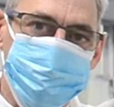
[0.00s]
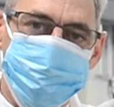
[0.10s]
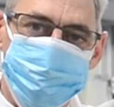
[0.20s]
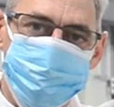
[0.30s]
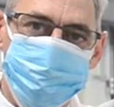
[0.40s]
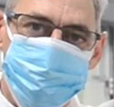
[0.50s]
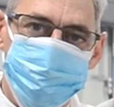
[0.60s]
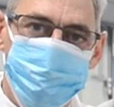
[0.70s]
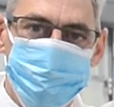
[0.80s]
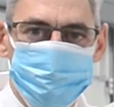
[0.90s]
which is
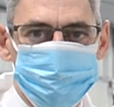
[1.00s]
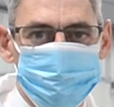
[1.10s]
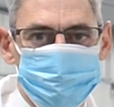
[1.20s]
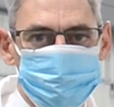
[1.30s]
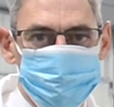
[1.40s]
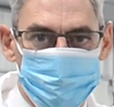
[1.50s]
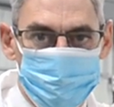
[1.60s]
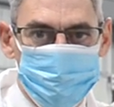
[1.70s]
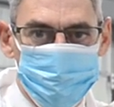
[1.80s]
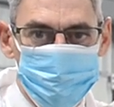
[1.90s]
known as a
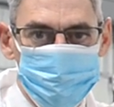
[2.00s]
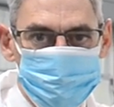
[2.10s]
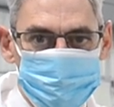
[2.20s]
snorkel.